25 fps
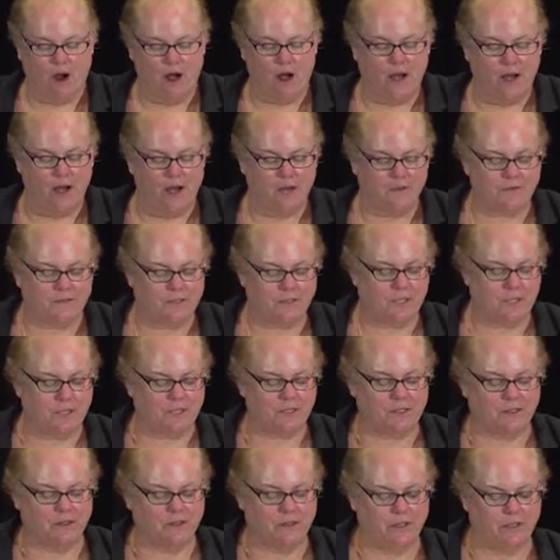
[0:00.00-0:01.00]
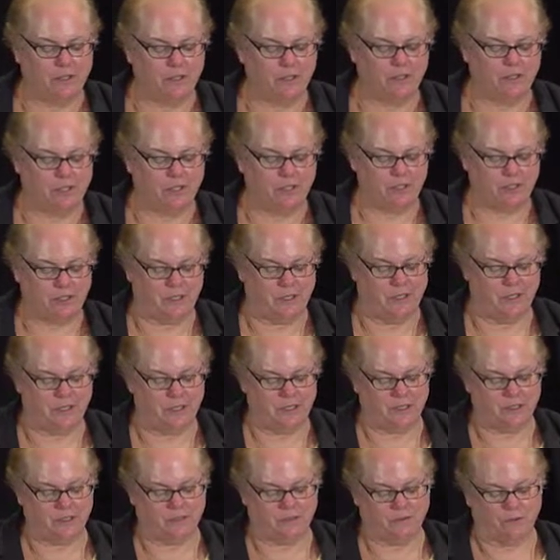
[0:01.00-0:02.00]
often as clinicians, and it
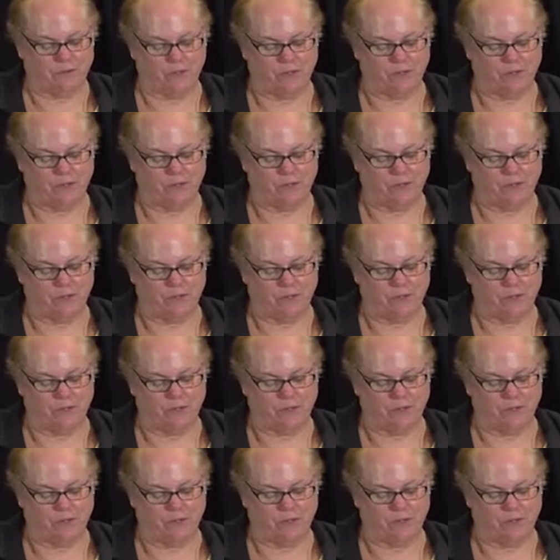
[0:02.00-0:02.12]
doesn't